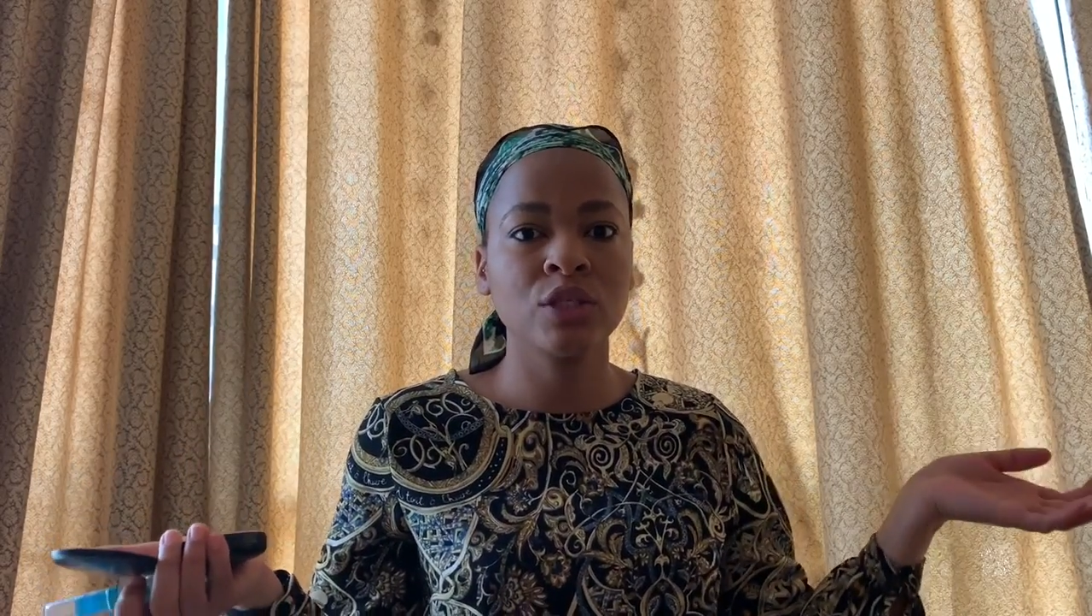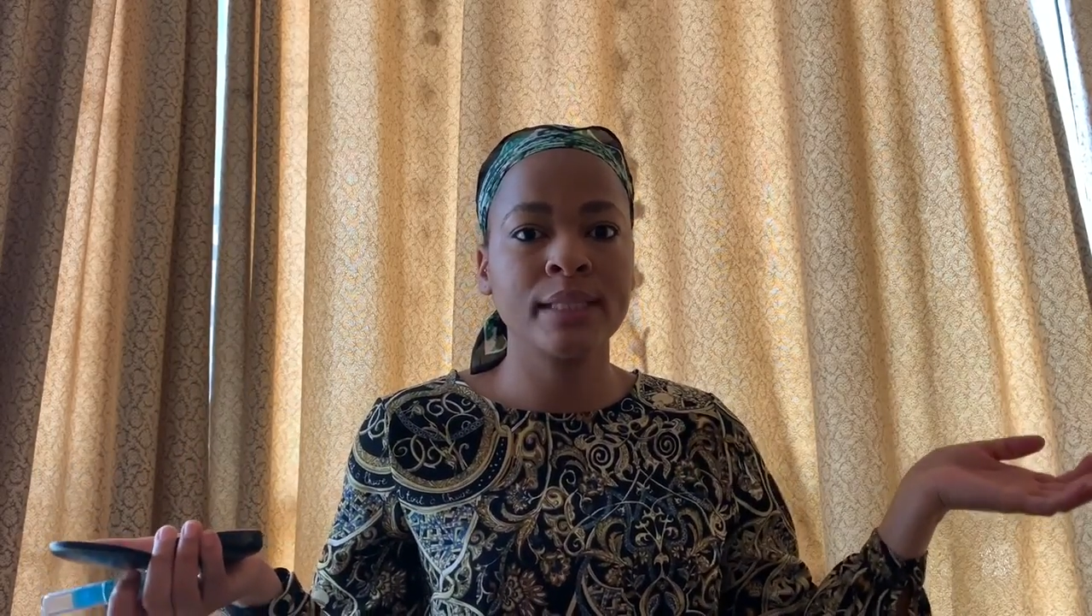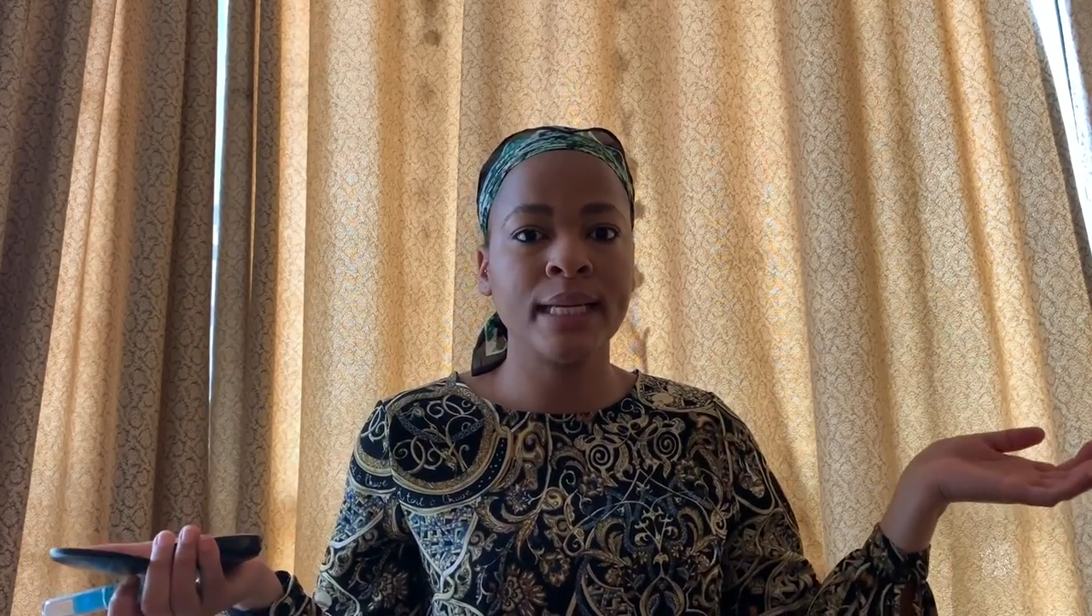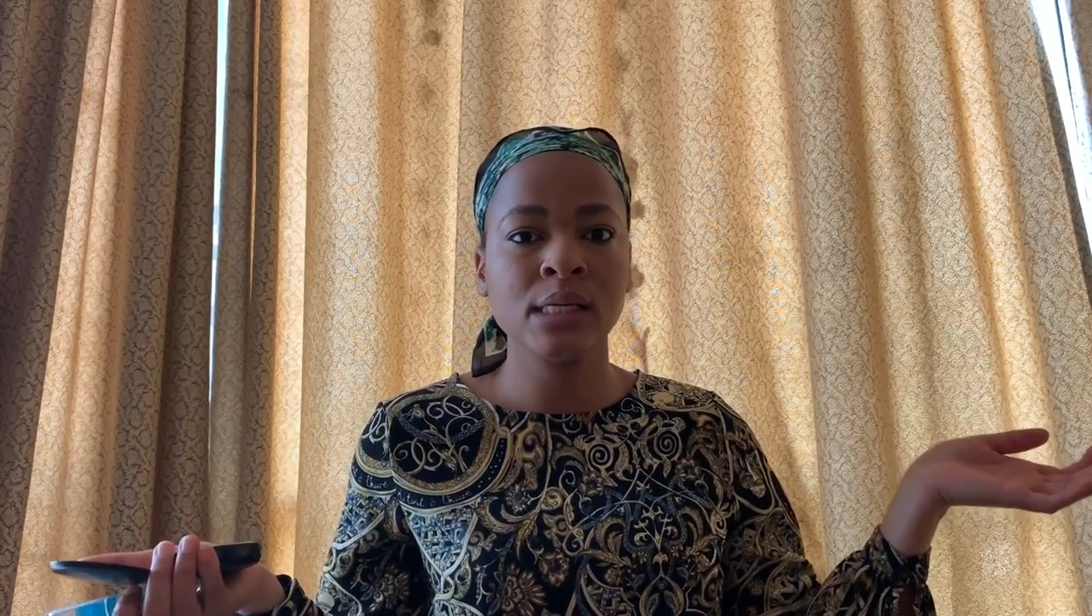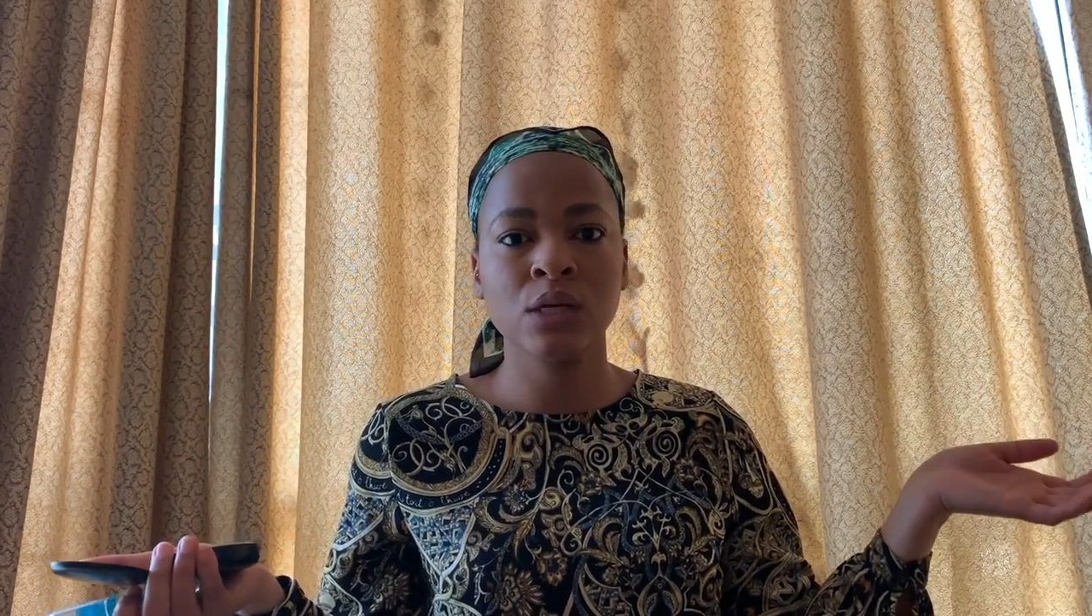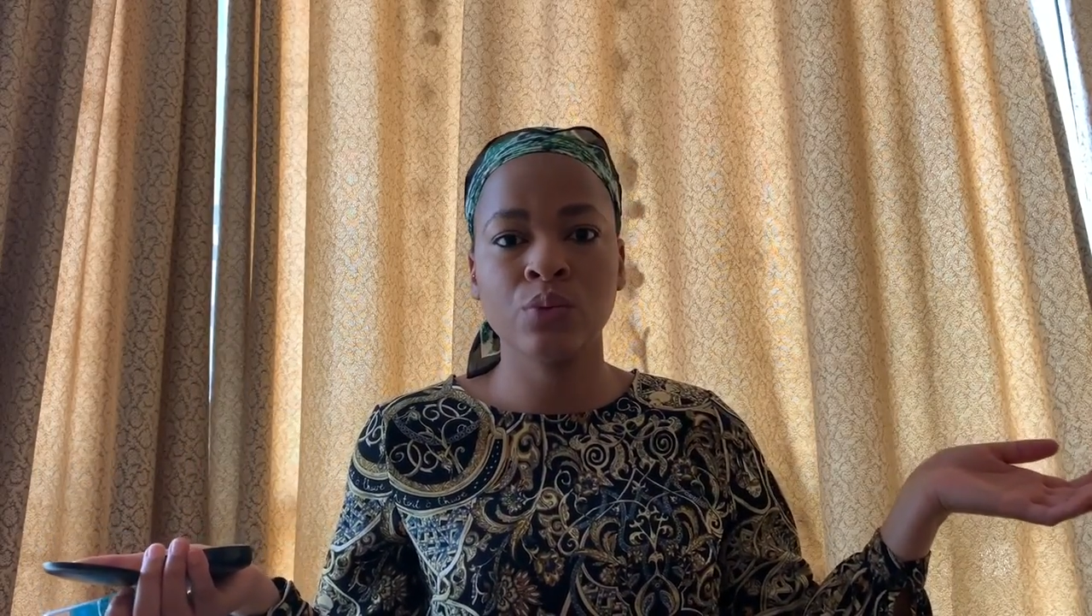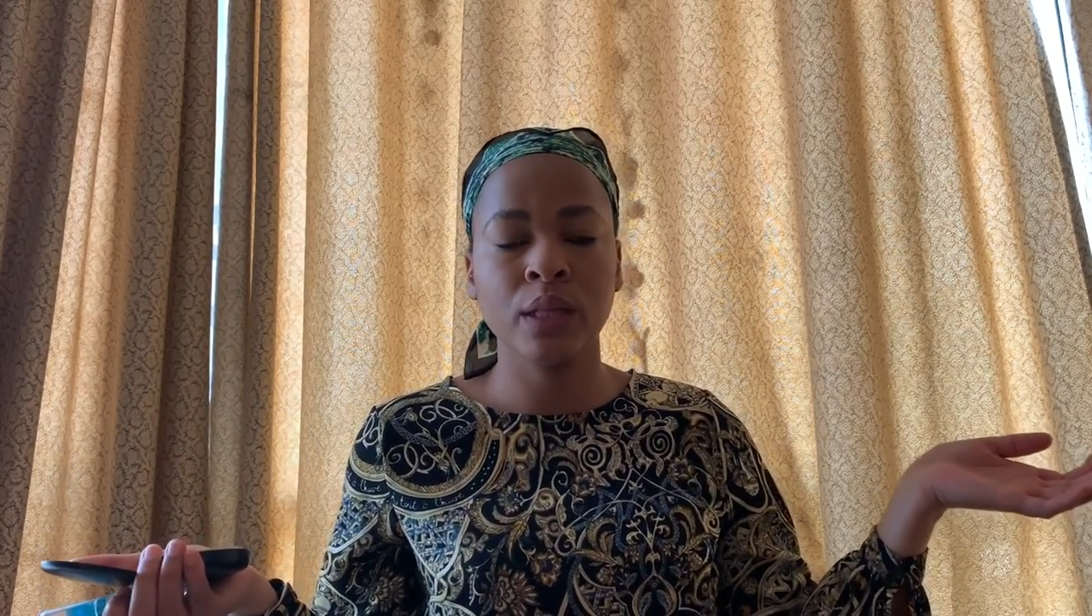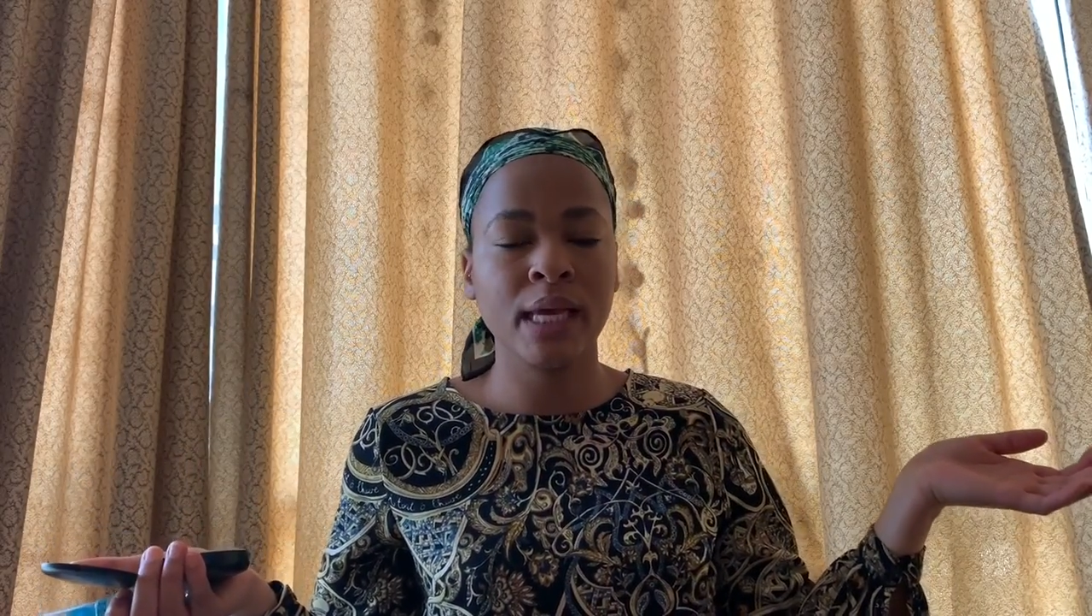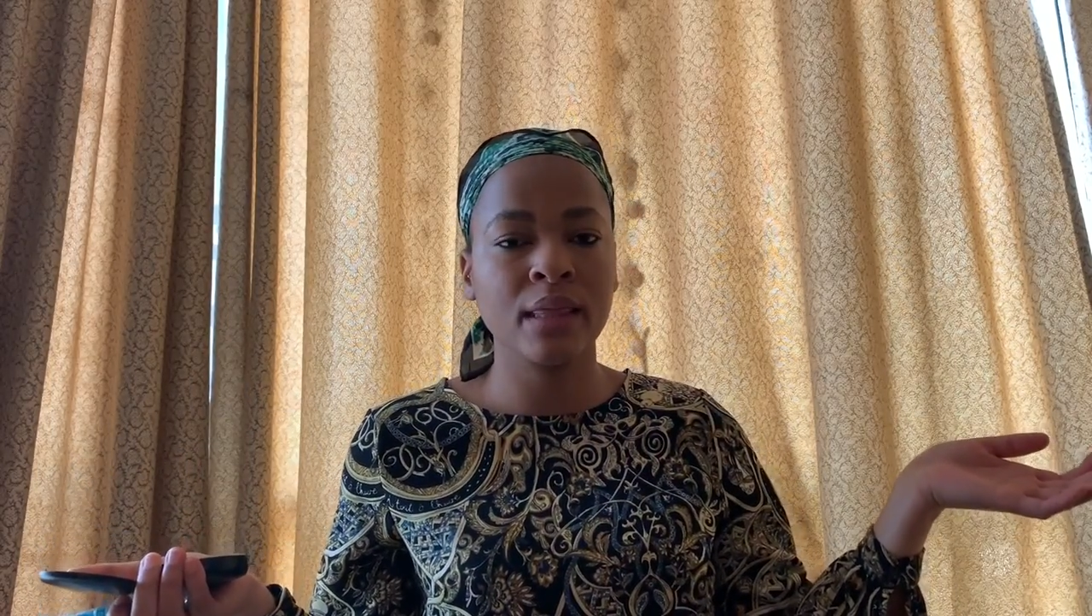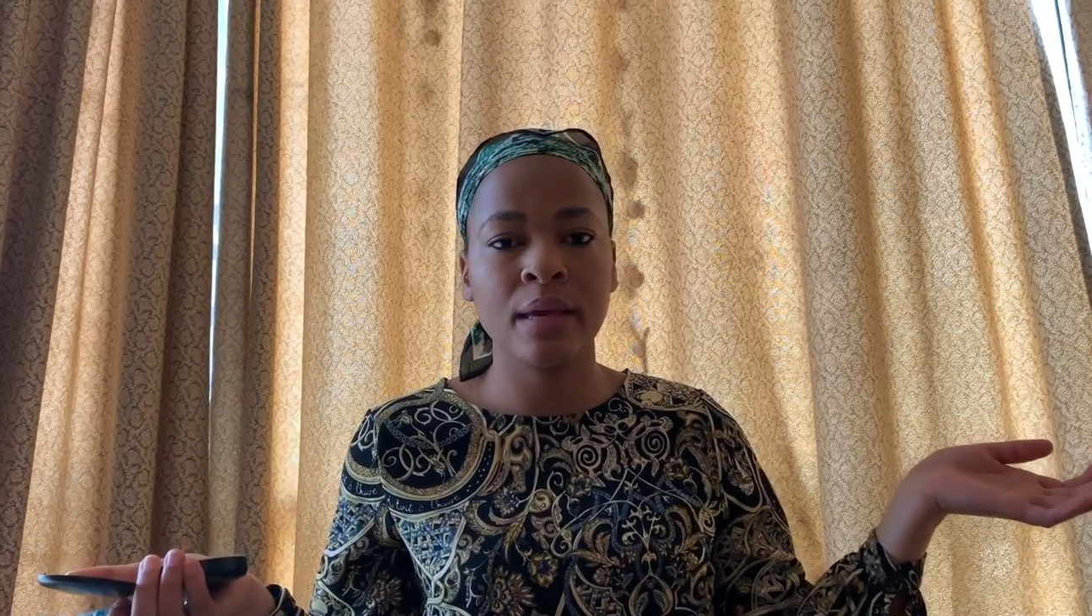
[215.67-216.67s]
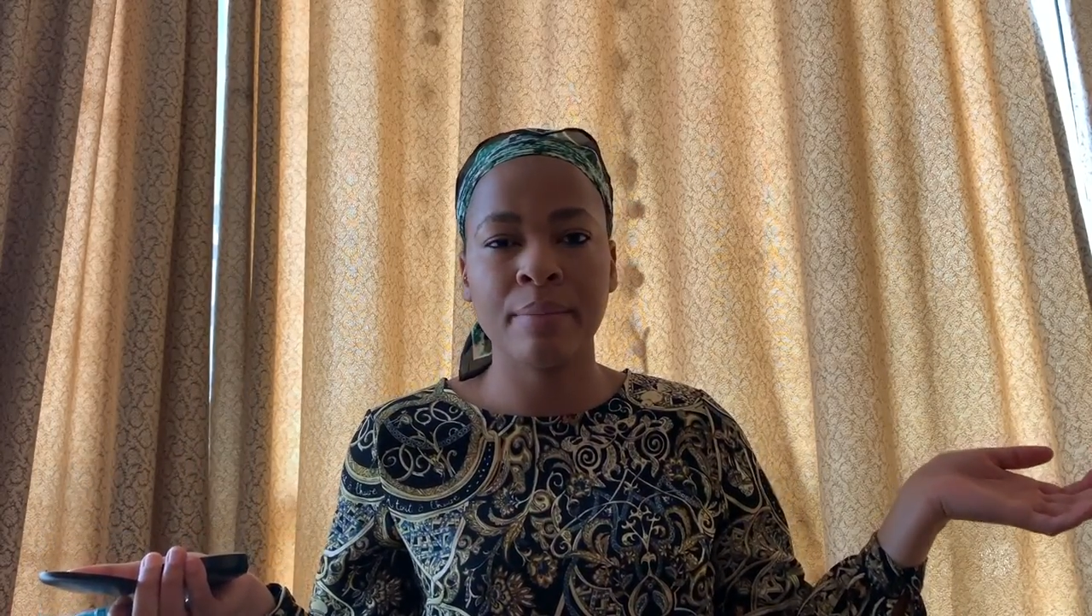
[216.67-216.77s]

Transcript: just landed will get